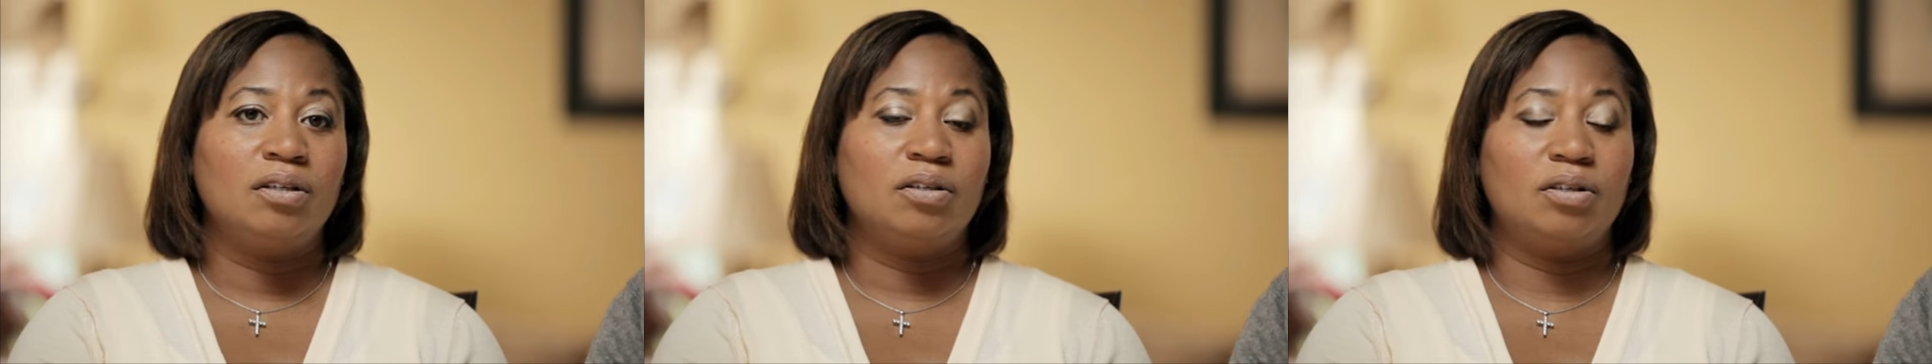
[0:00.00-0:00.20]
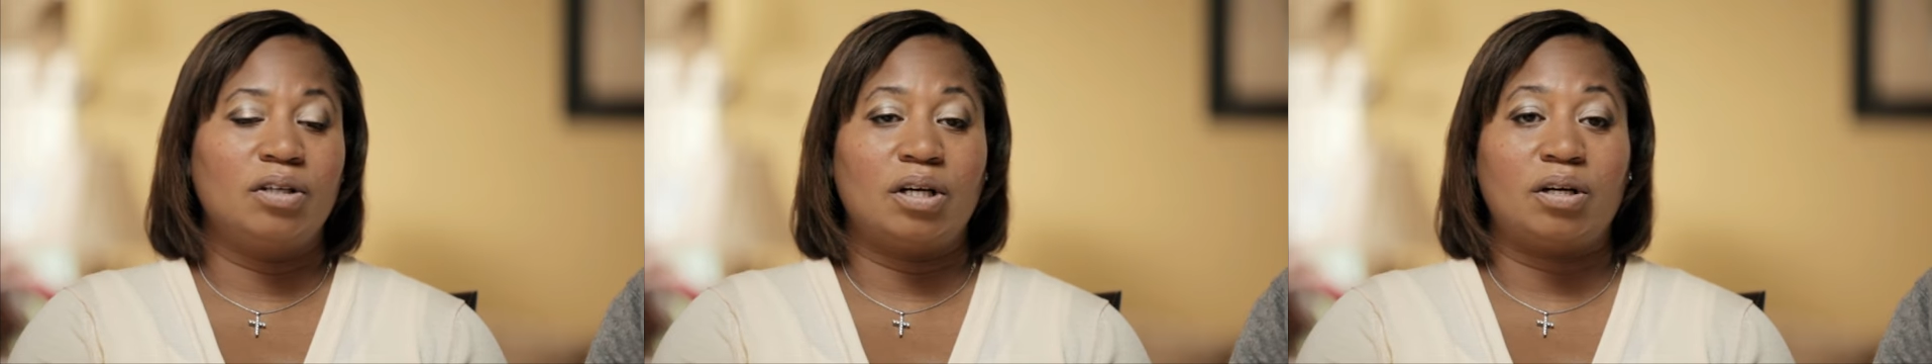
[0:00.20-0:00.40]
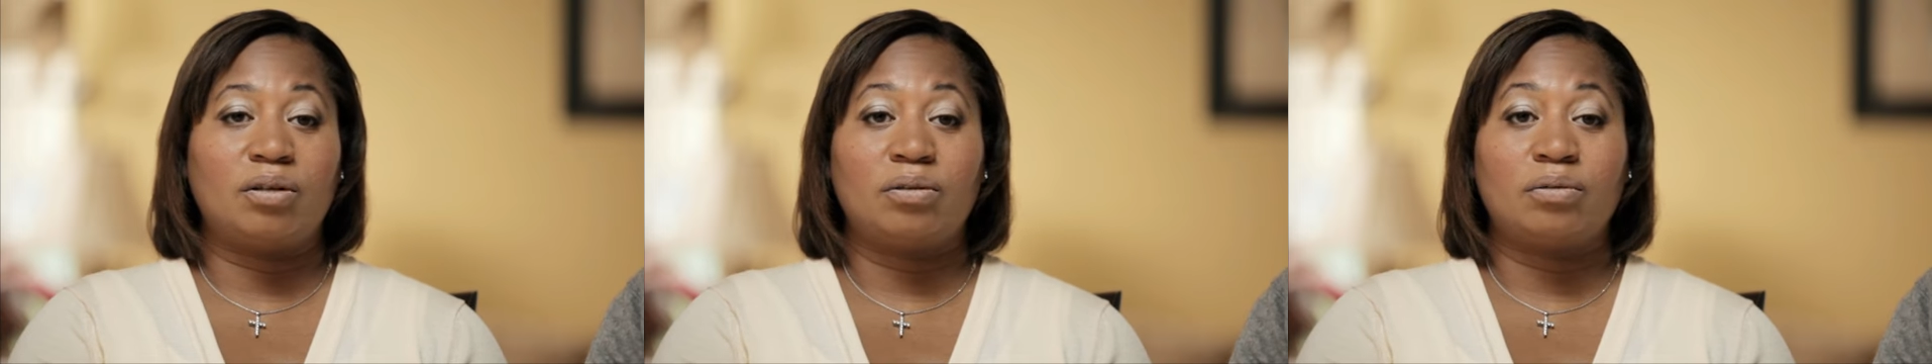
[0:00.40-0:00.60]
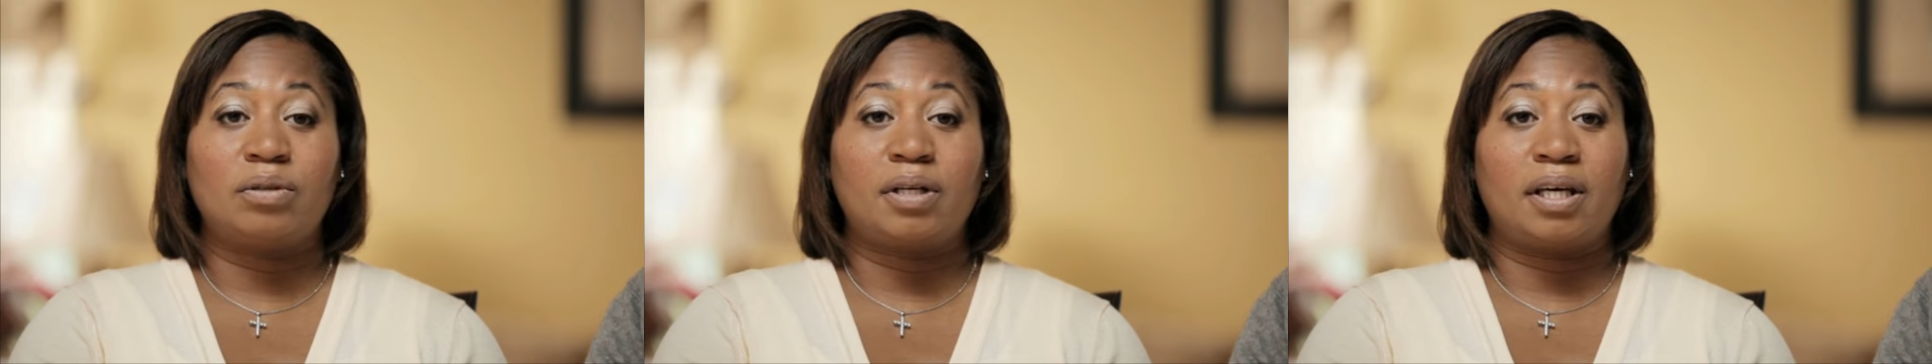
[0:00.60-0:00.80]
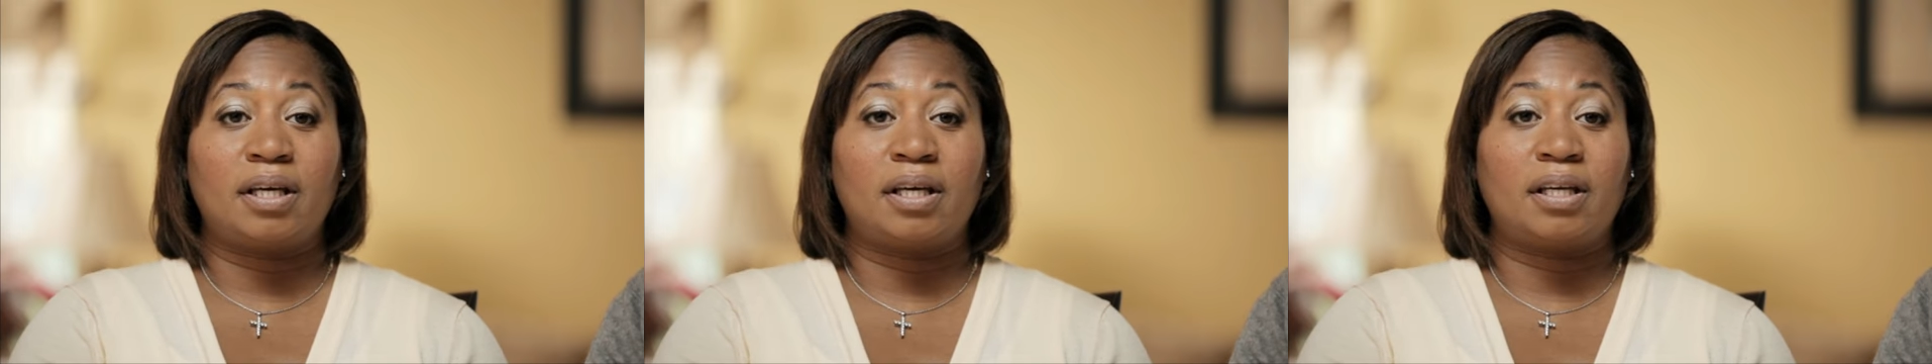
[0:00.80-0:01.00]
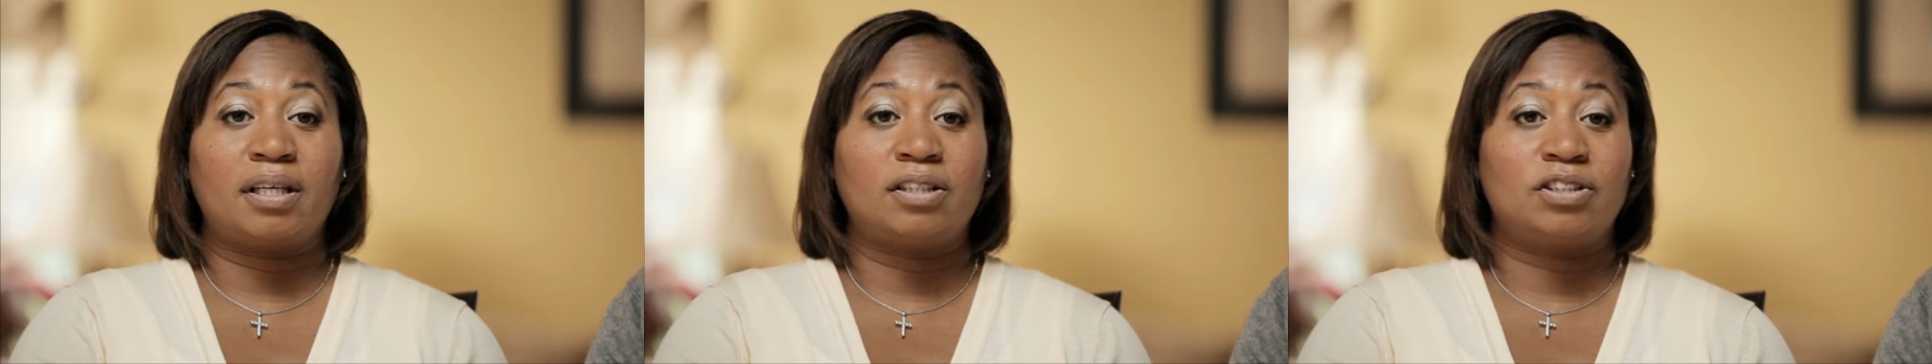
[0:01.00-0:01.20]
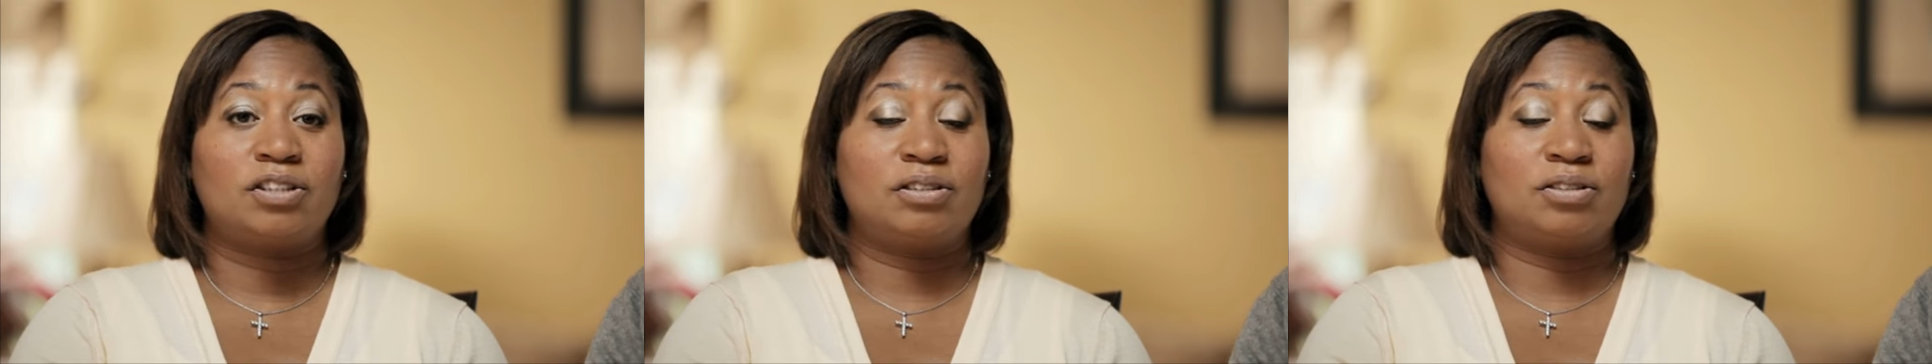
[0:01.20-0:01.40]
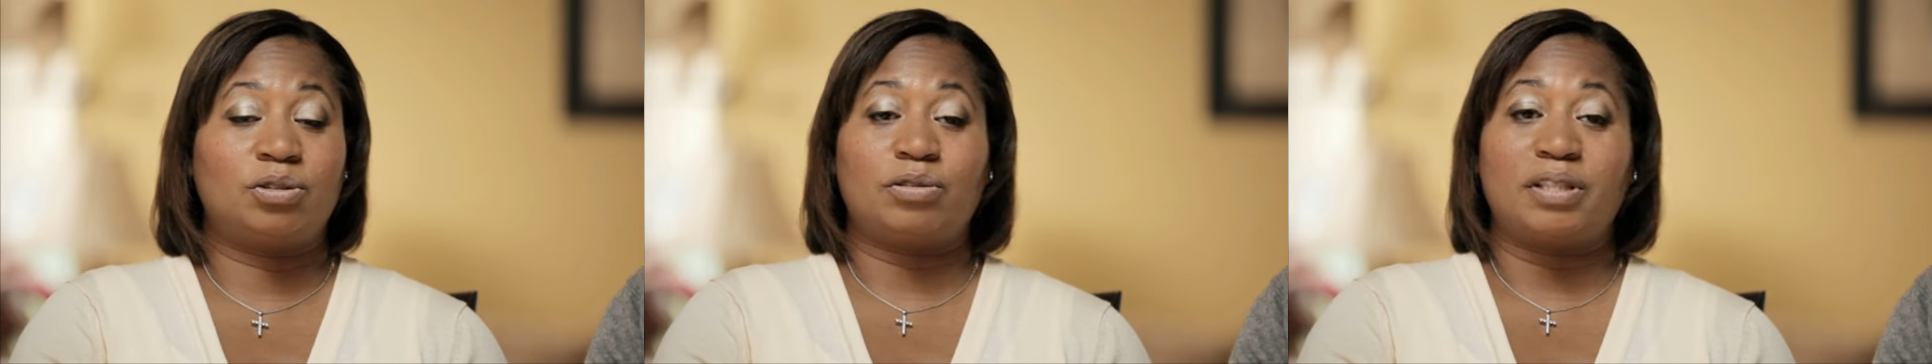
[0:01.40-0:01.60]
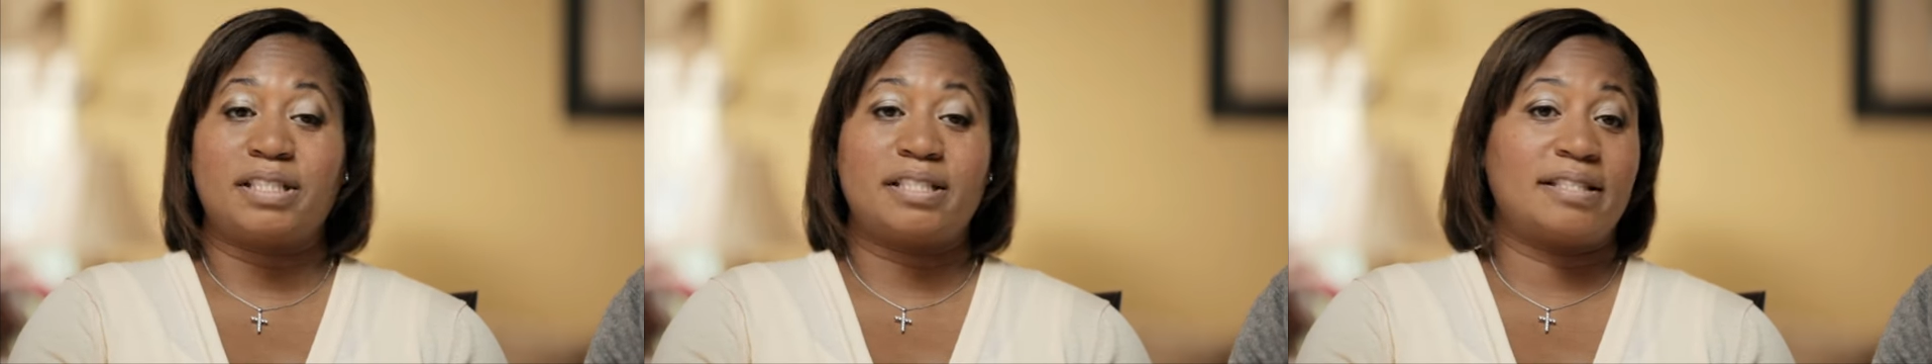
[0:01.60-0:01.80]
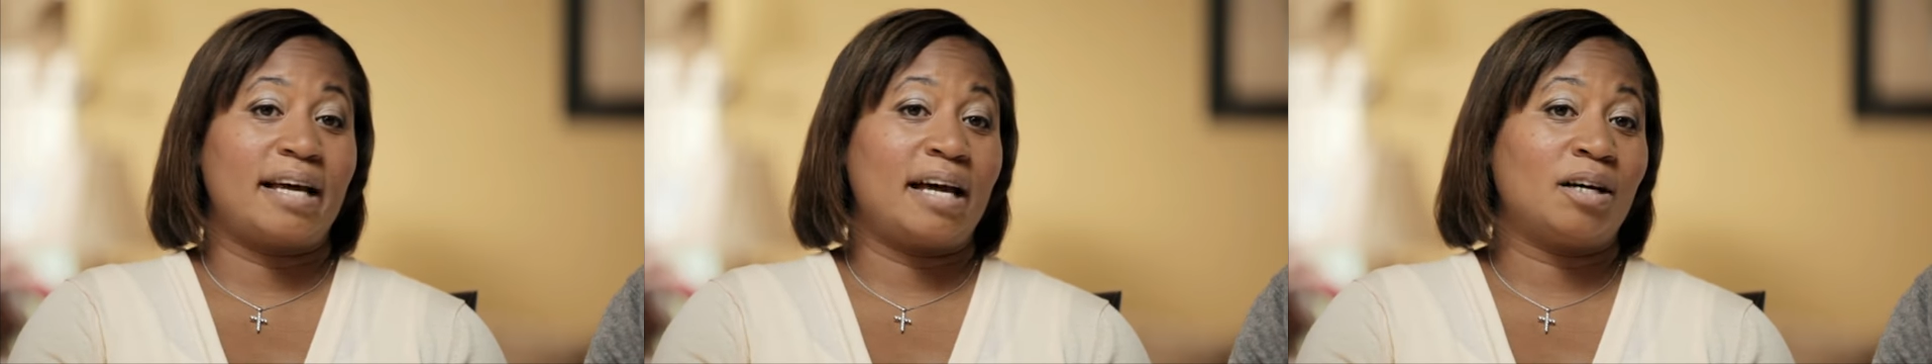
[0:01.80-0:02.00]
you know, a
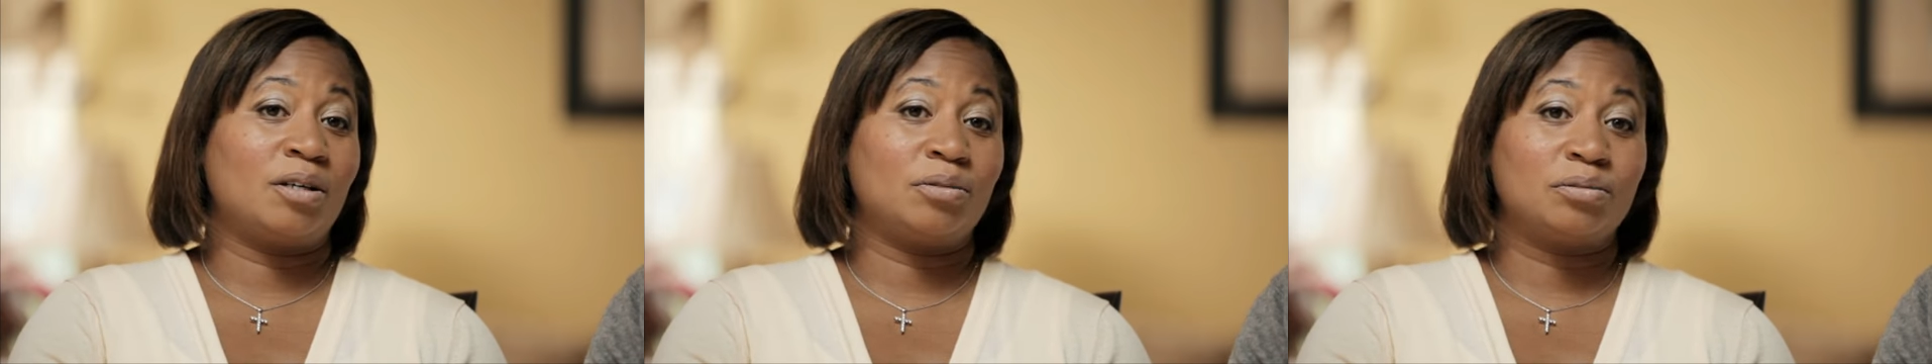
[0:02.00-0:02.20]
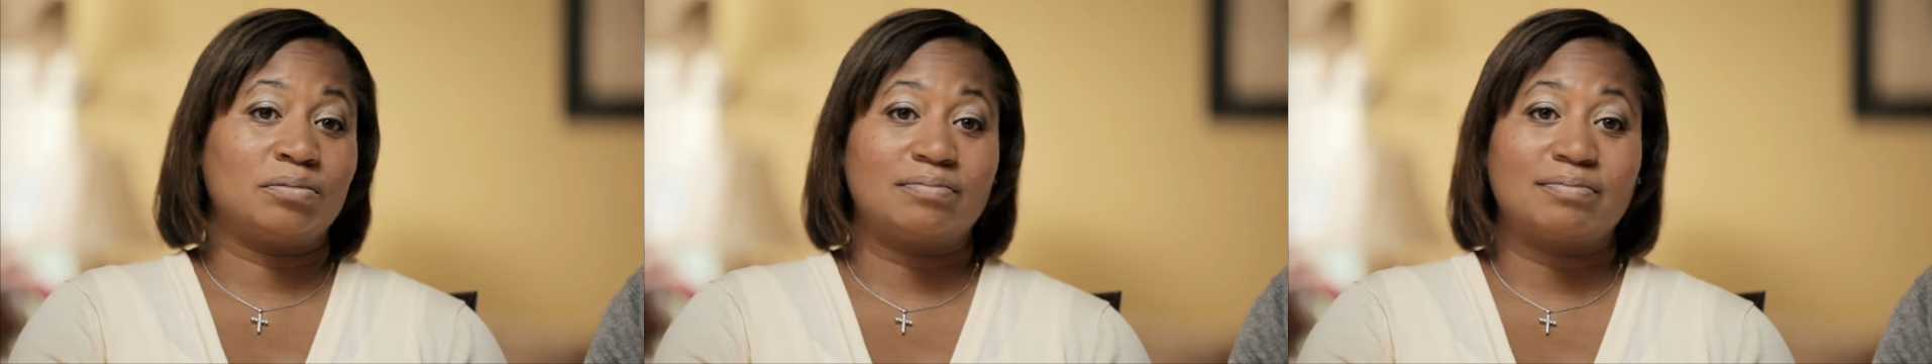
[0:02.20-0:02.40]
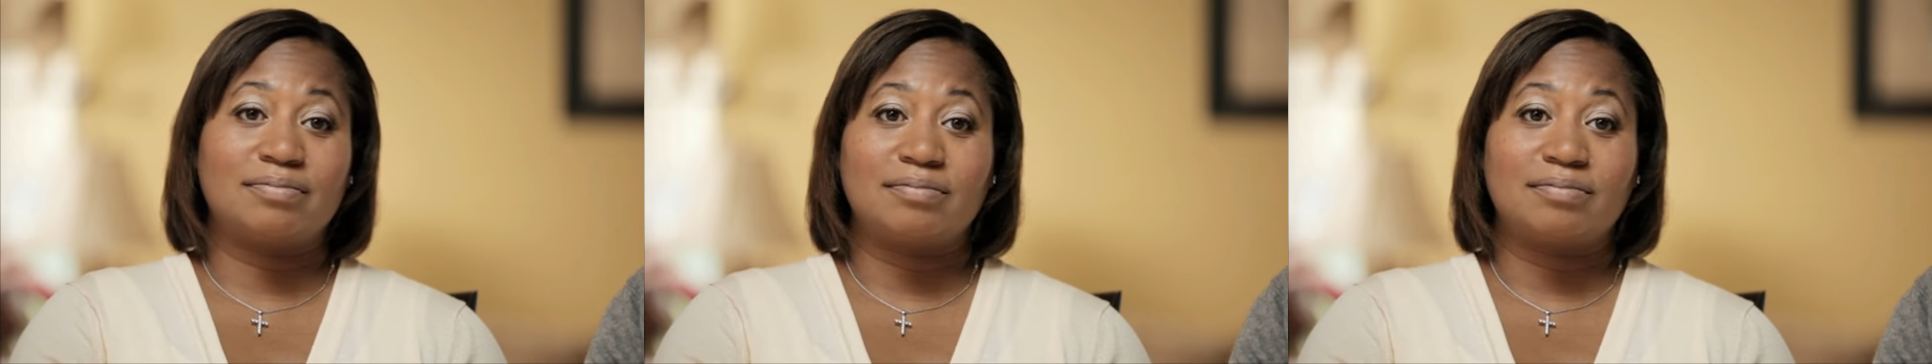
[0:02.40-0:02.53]
stressed out